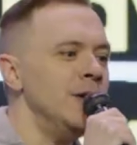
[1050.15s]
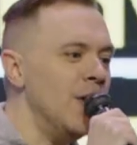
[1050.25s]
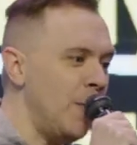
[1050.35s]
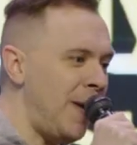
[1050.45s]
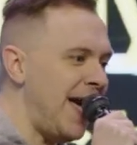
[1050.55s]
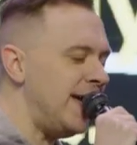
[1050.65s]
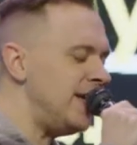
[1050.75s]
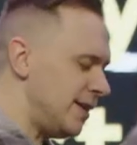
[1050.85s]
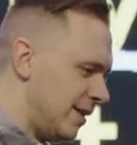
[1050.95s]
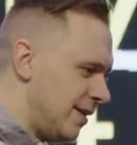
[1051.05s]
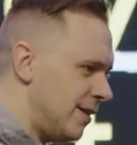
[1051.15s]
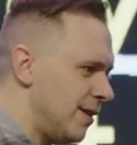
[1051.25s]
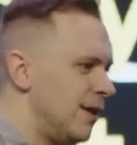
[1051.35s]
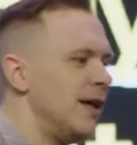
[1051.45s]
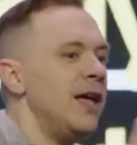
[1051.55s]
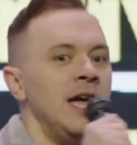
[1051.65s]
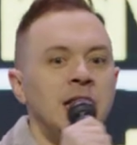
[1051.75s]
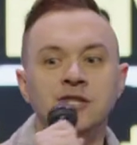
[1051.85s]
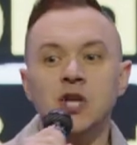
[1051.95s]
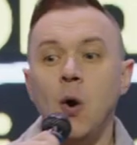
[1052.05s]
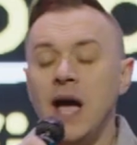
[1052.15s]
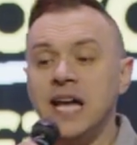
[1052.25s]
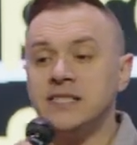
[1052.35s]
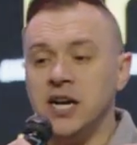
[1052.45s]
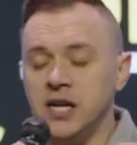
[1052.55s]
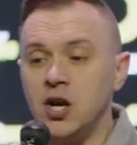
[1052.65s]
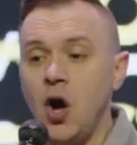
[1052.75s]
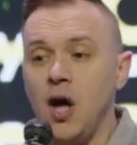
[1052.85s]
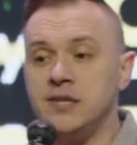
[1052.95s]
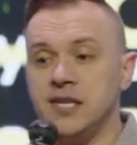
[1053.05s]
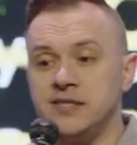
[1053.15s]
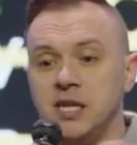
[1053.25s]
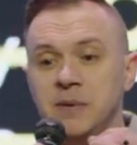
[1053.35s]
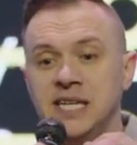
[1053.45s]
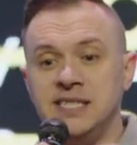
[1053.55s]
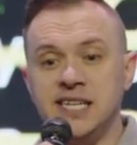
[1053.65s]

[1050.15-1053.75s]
No pain? So it's gonna cause us to be